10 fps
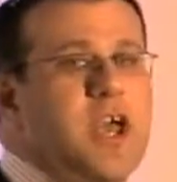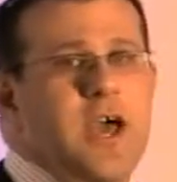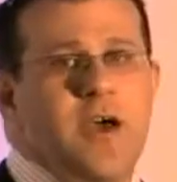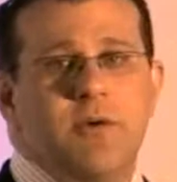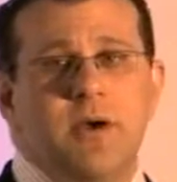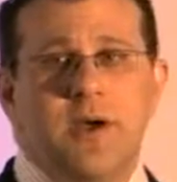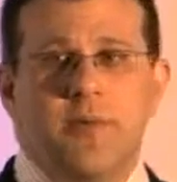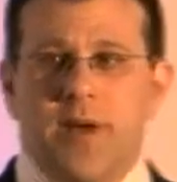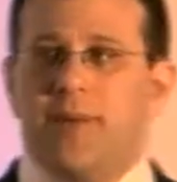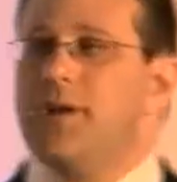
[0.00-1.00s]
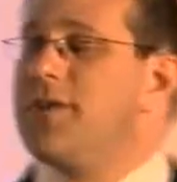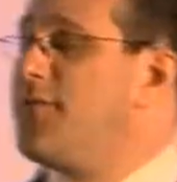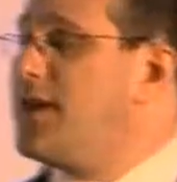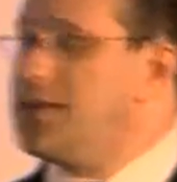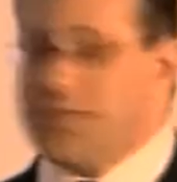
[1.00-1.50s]
go
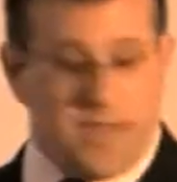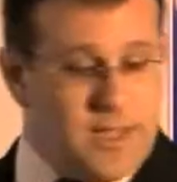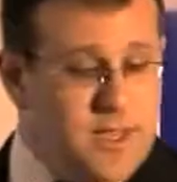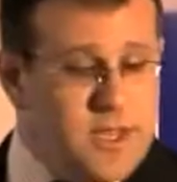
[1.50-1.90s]
public-facing.